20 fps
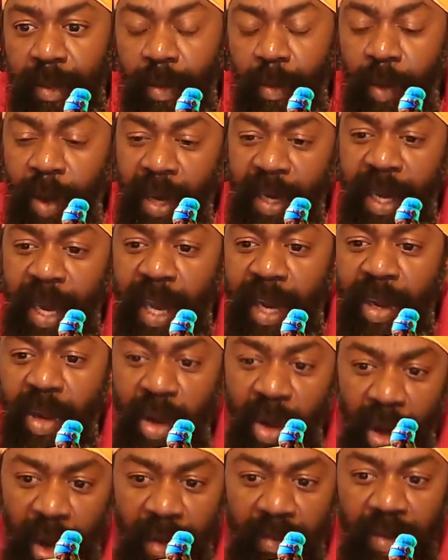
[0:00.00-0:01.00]
What I
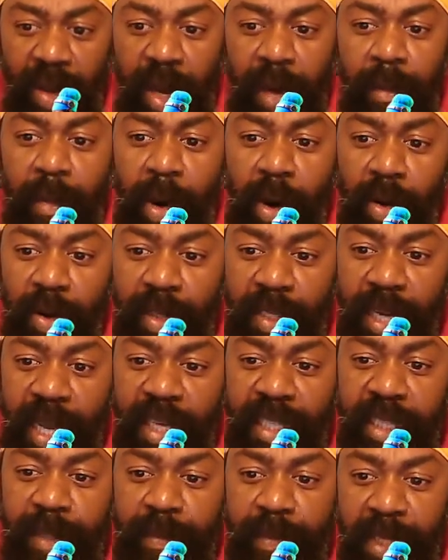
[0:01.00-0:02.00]
love about
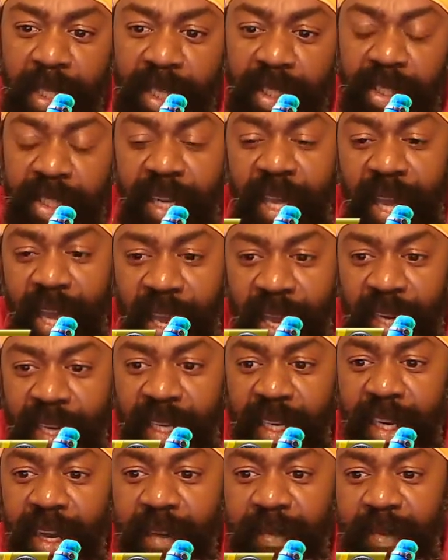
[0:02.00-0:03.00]
that speech, the
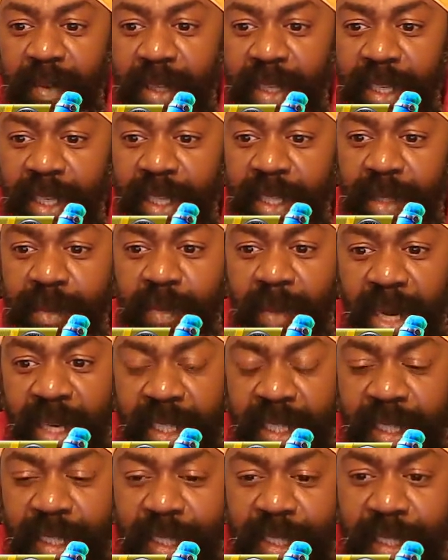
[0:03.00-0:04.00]
ending of it, His
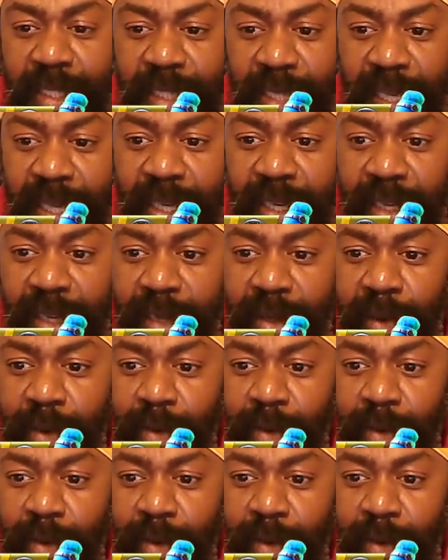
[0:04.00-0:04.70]
Majesty said,